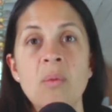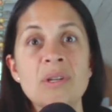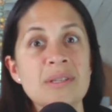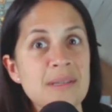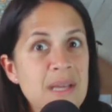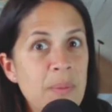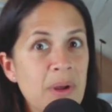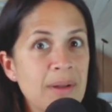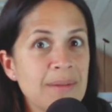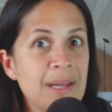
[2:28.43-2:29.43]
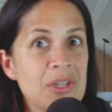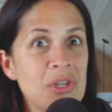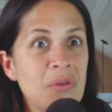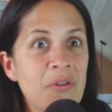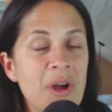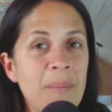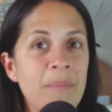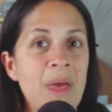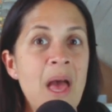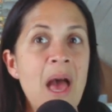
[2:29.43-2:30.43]
which is a separate issue
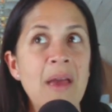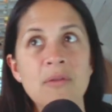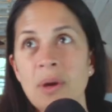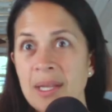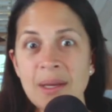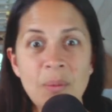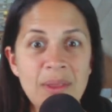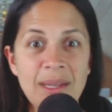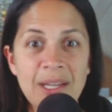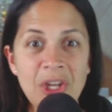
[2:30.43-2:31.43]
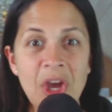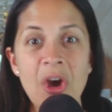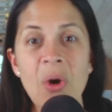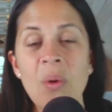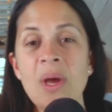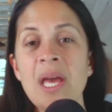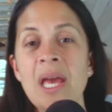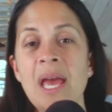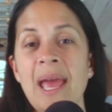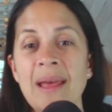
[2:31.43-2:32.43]
from I have no idea when they need to go,
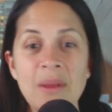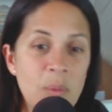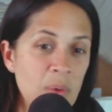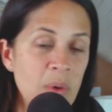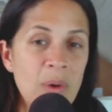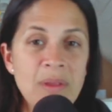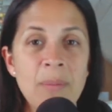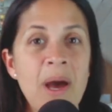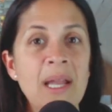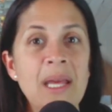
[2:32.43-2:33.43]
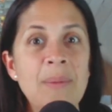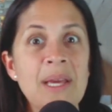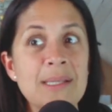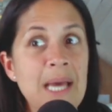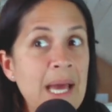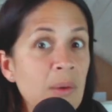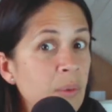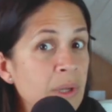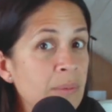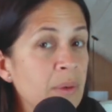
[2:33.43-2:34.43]
and they won't go on the potty because I don't
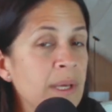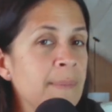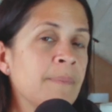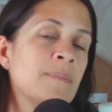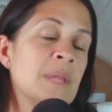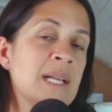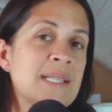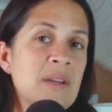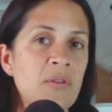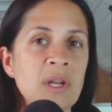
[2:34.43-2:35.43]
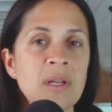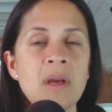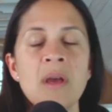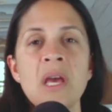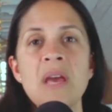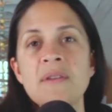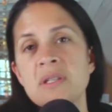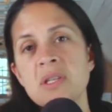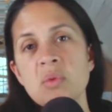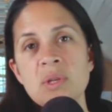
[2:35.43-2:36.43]
know what I'm doing, that's different. If it's
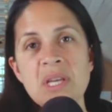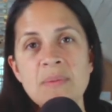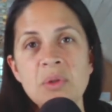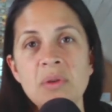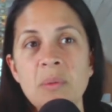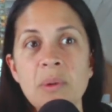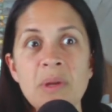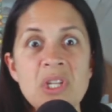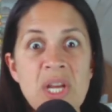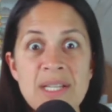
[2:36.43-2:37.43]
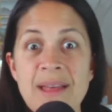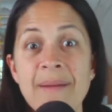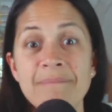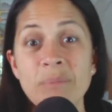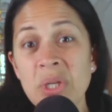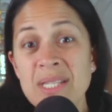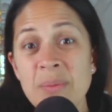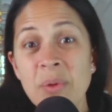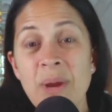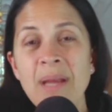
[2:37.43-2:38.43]
just a receptacle, then we want to change that. Pretty
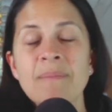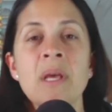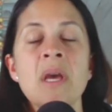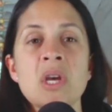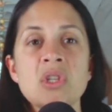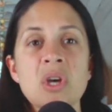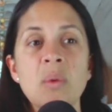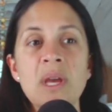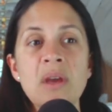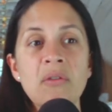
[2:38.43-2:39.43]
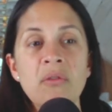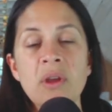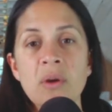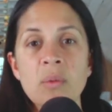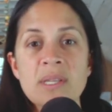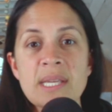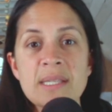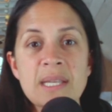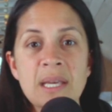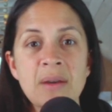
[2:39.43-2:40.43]
simple, right? So if they're
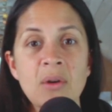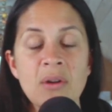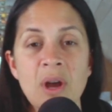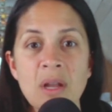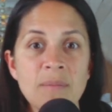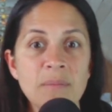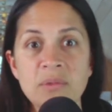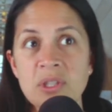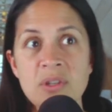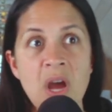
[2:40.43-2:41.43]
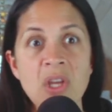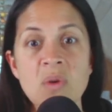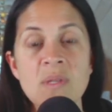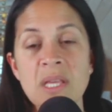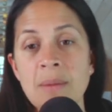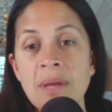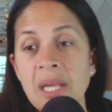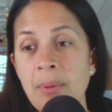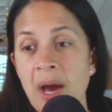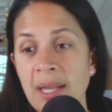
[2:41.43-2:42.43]
resisting or not just not using the
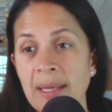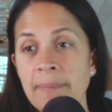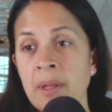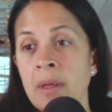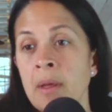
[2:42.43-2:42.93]
mini potty,